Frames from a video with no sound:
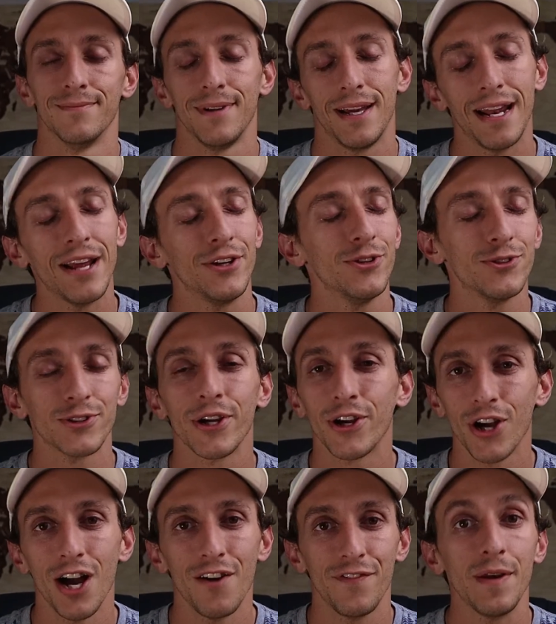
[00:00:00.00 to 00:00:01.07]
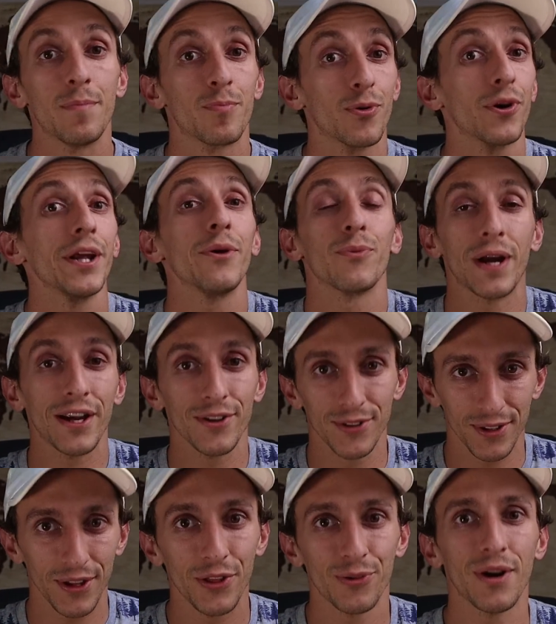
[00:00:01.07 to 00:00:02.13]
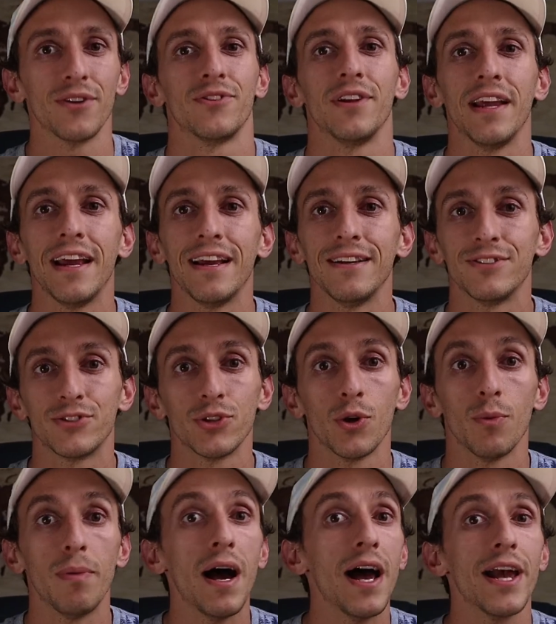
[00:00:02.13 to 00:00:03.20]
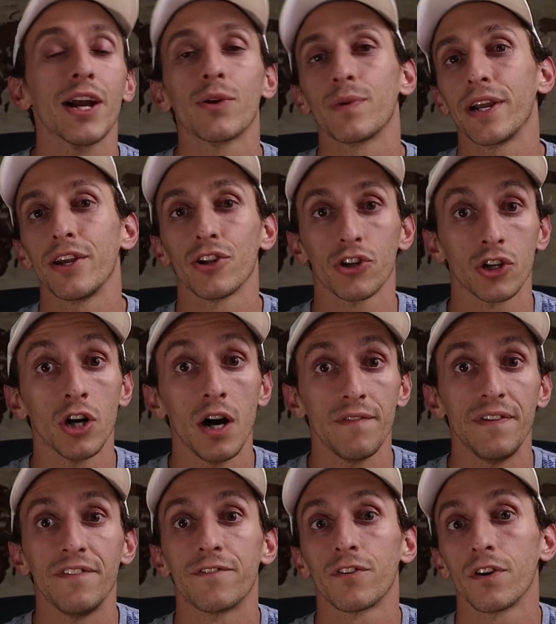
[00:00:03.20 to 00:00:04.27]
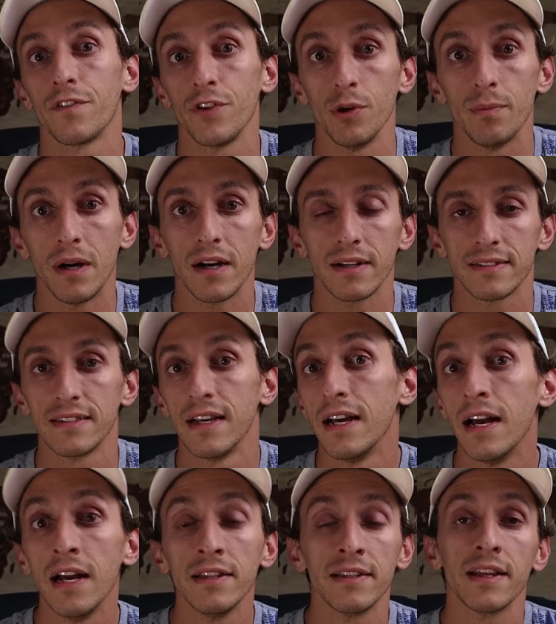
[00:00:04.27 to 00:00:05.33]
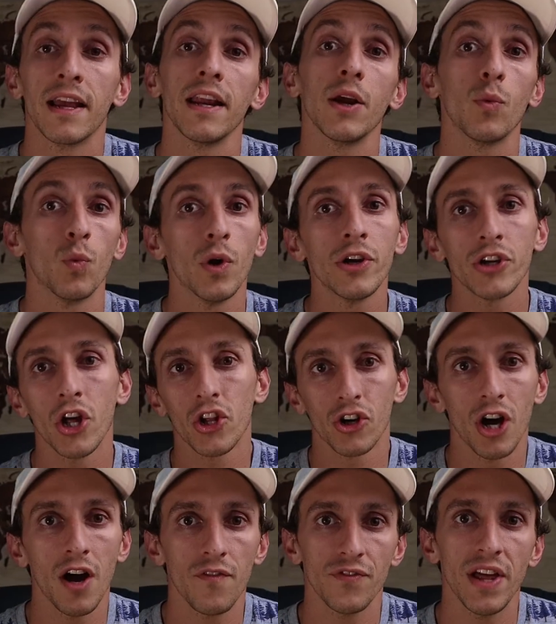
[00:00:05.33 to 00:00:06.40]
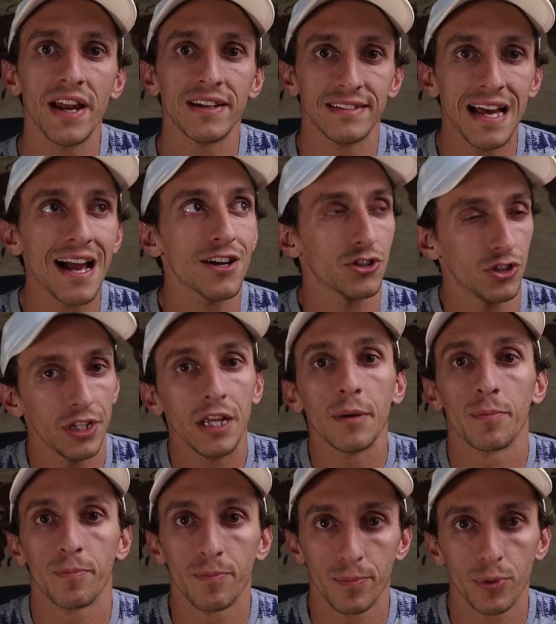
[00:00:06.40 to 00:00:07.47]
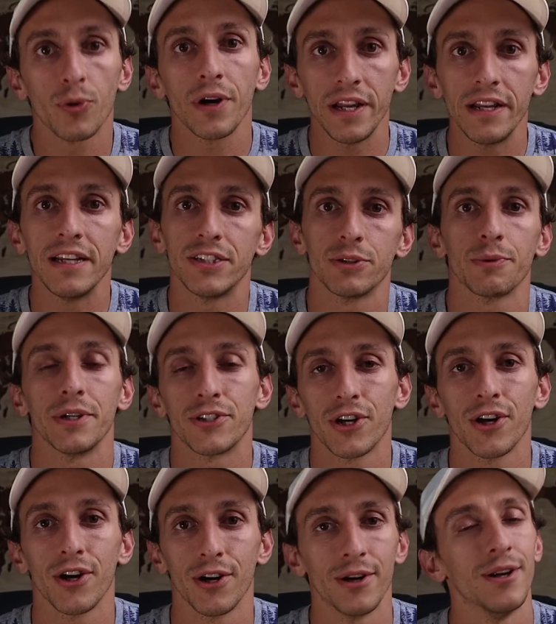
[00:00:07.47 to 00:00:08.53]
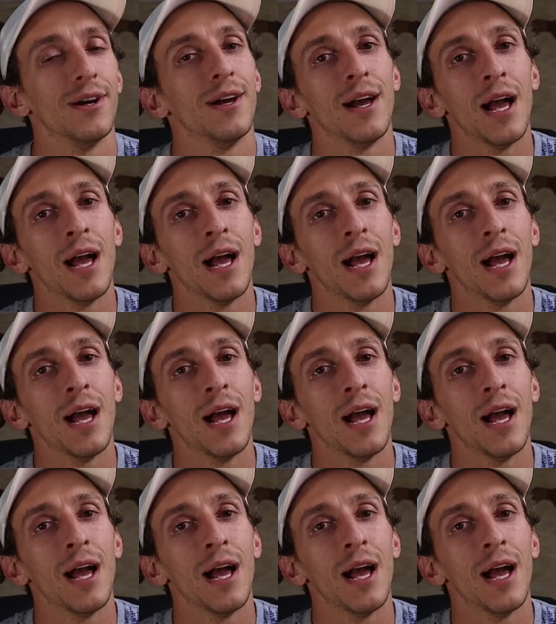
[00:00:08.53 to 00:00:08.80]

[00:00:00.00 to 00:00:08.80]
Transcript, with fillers: And I do drink coffee pretty regularly throughout the day, so buying a regular coffee for a few bucks and getting $1 off that is actually a pretty decent return.